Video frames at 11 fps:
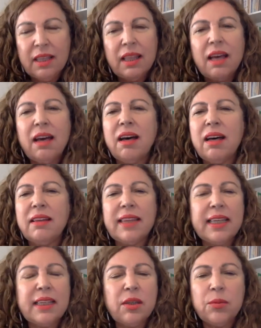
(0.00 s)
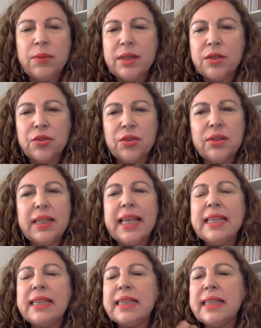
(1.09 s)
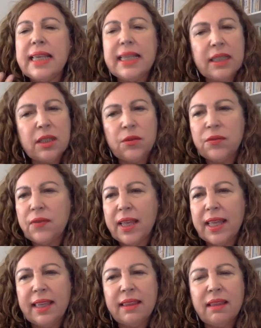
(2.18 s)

Thank you, Richard. And thank you, Faith.